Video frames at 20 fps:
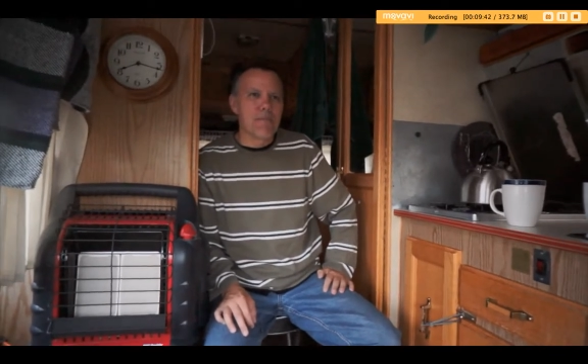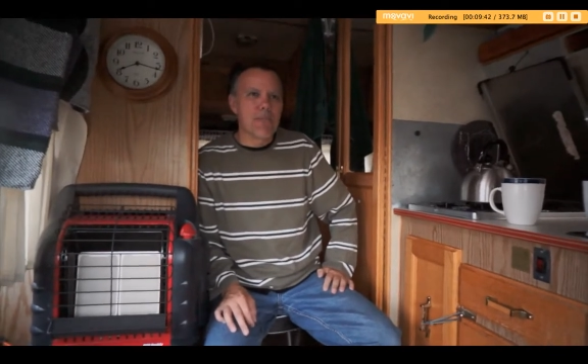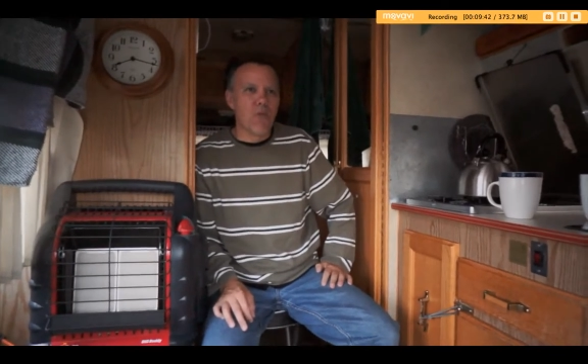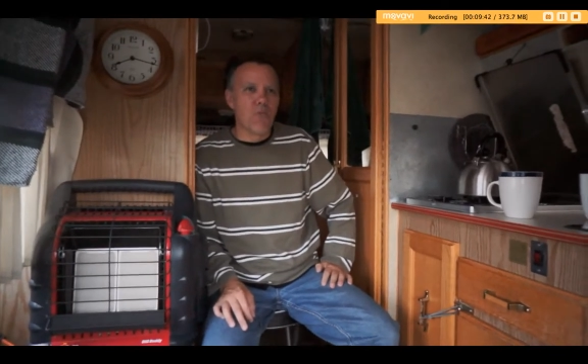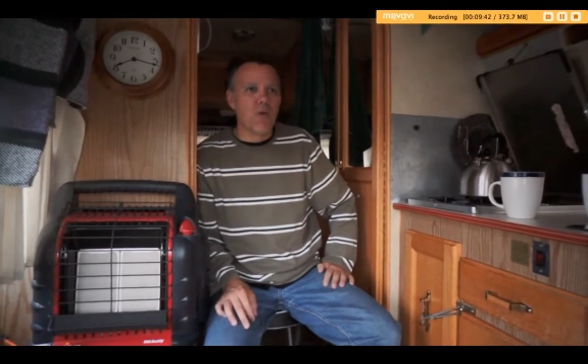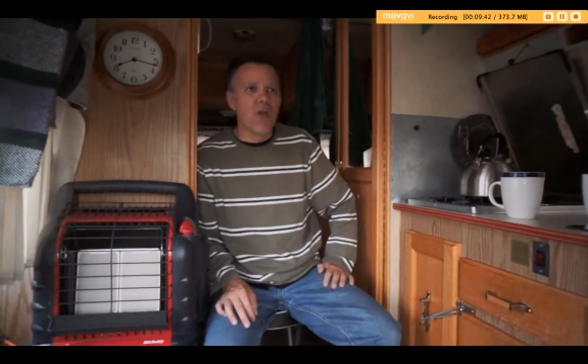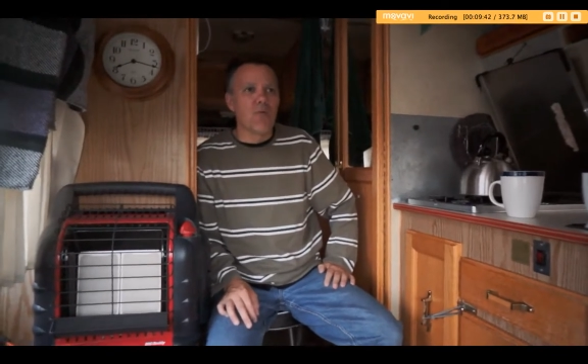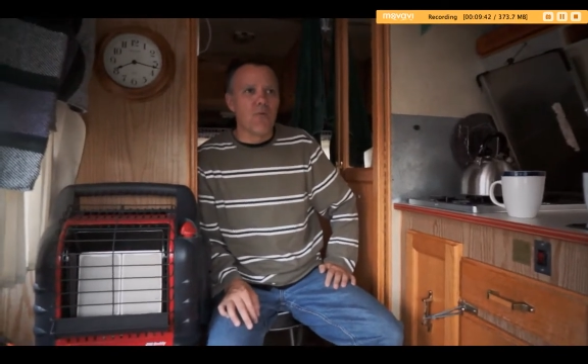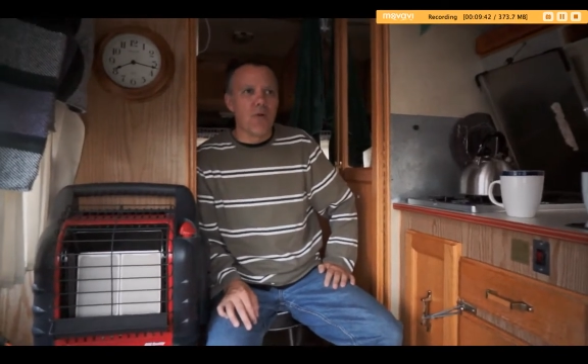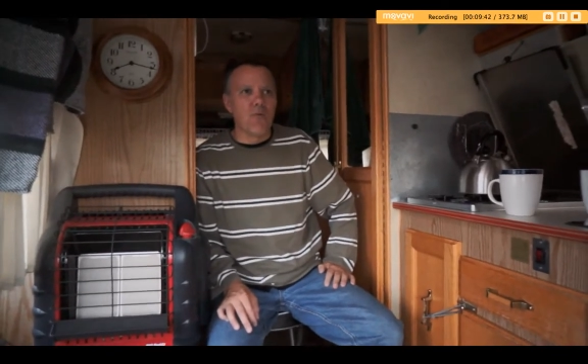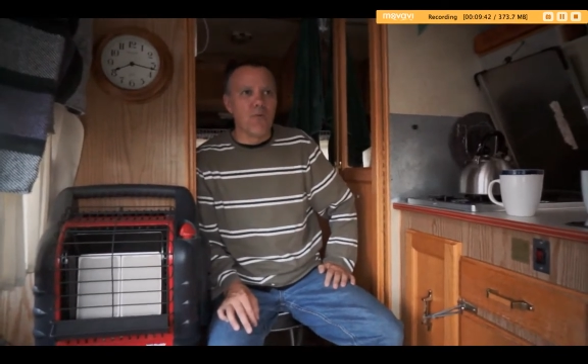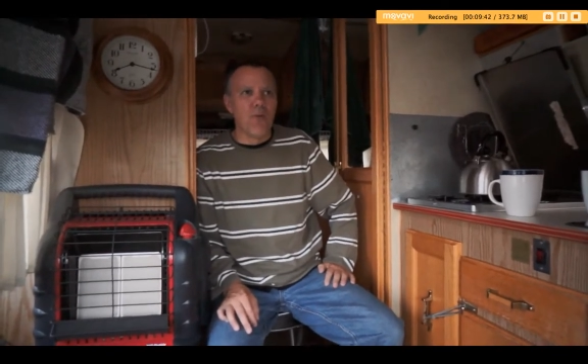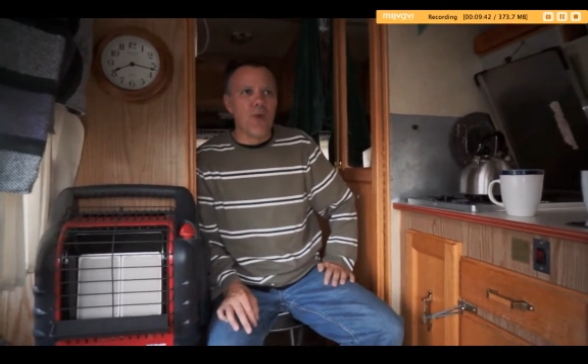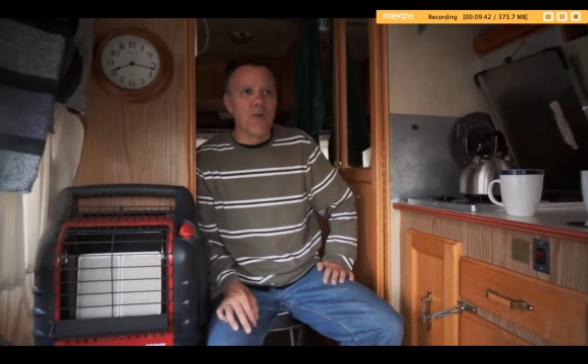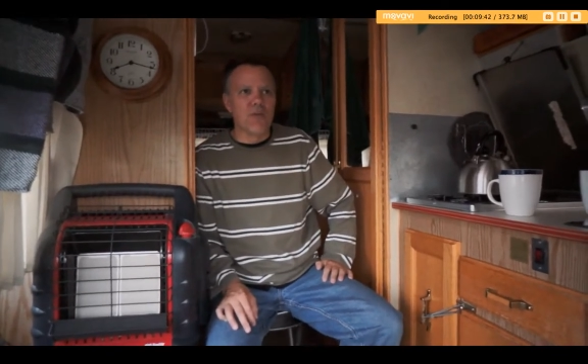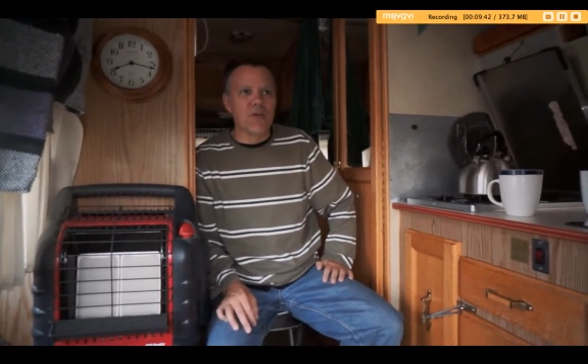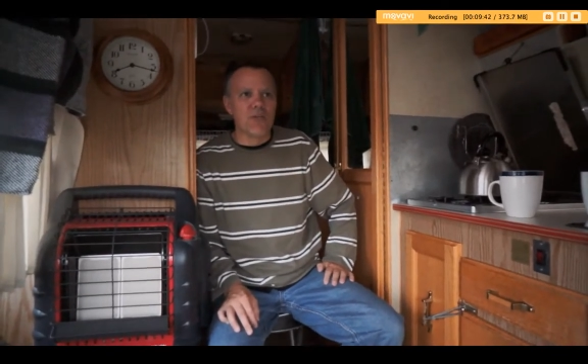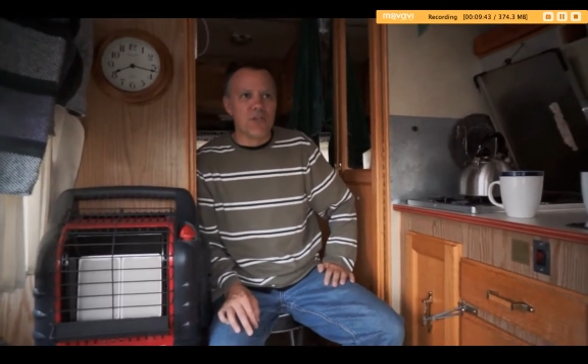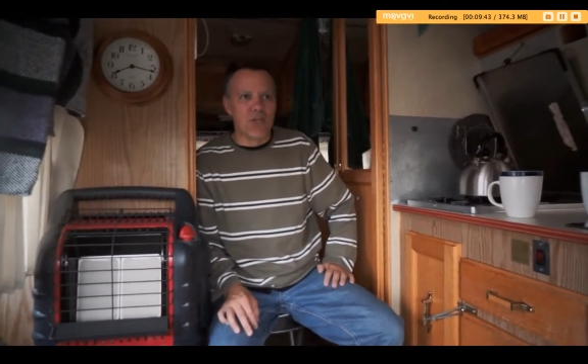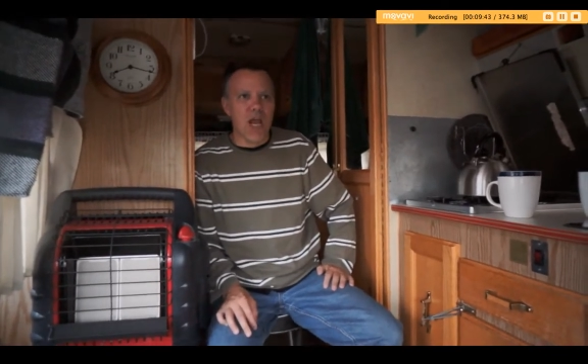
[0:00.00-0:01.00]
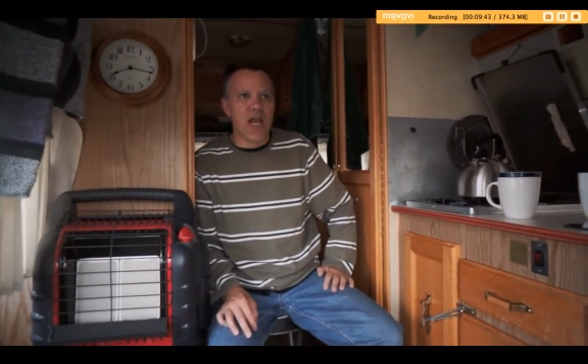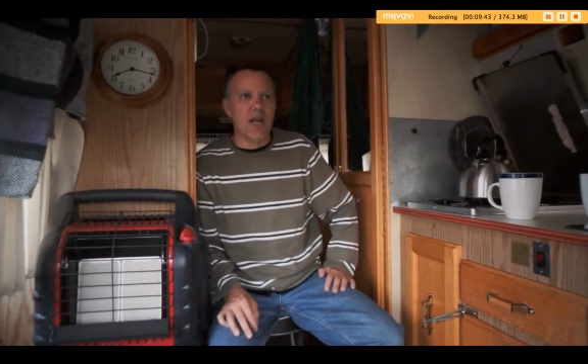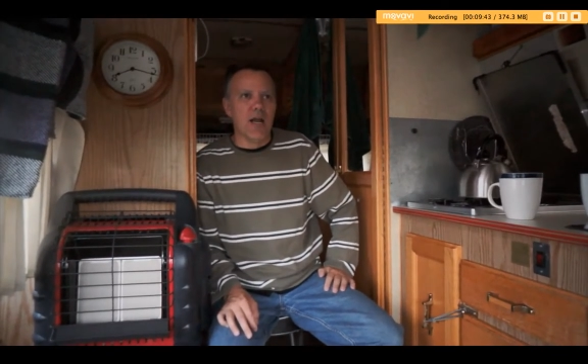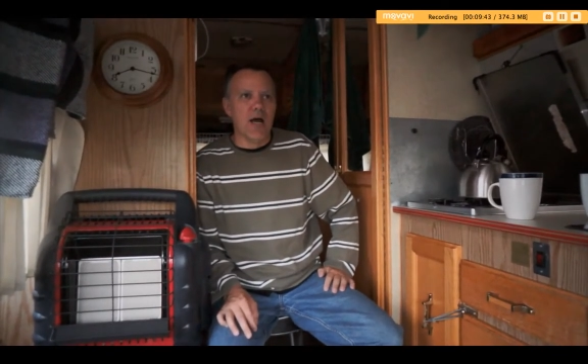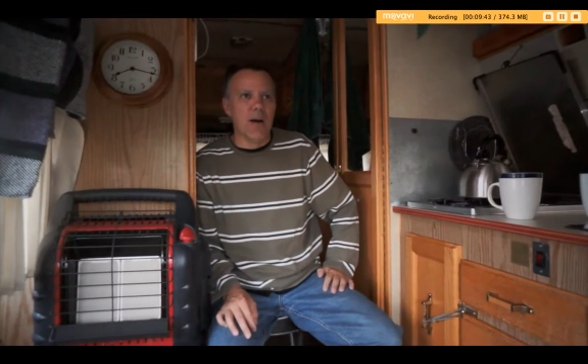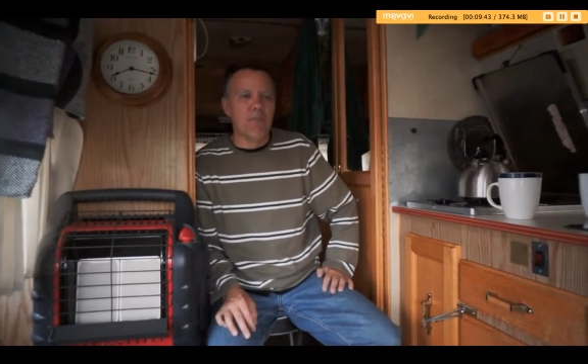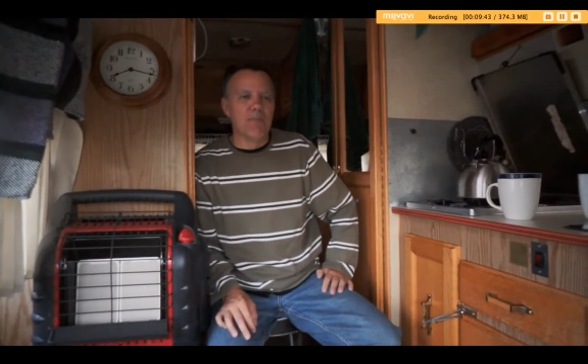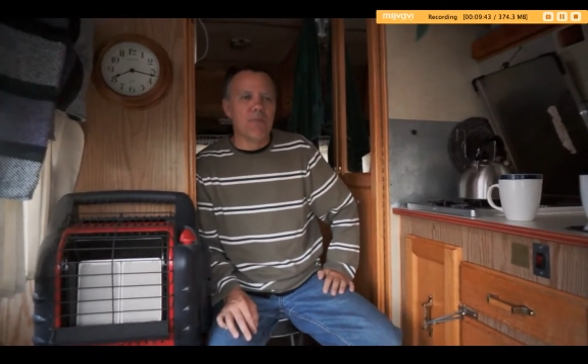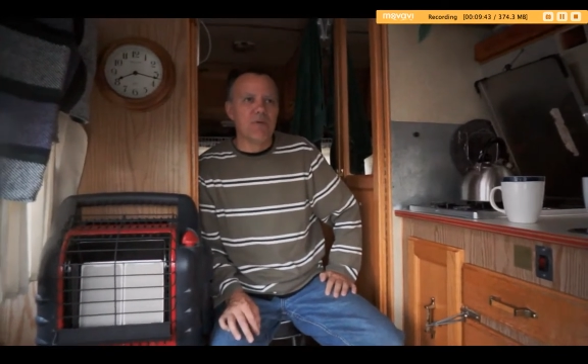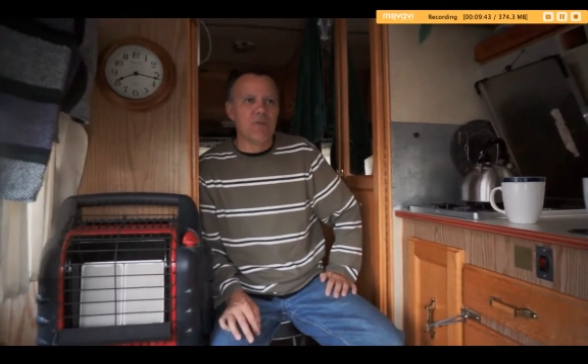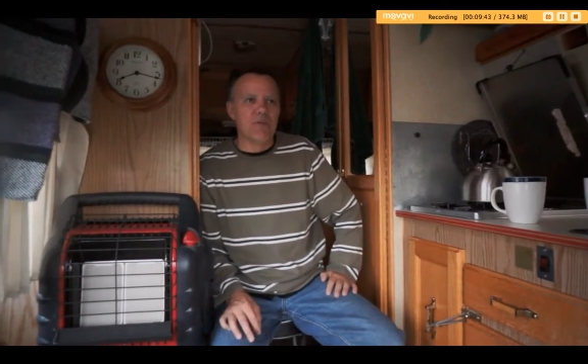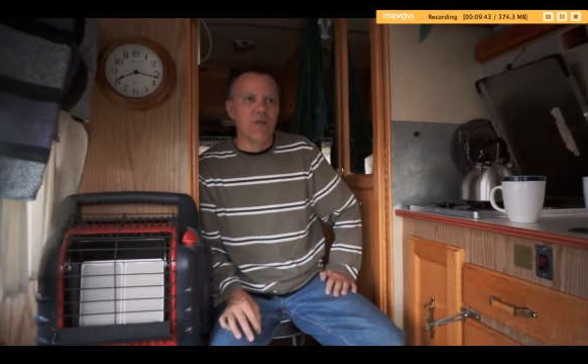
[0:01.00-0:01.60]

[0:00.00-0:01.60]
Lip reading: We would chain up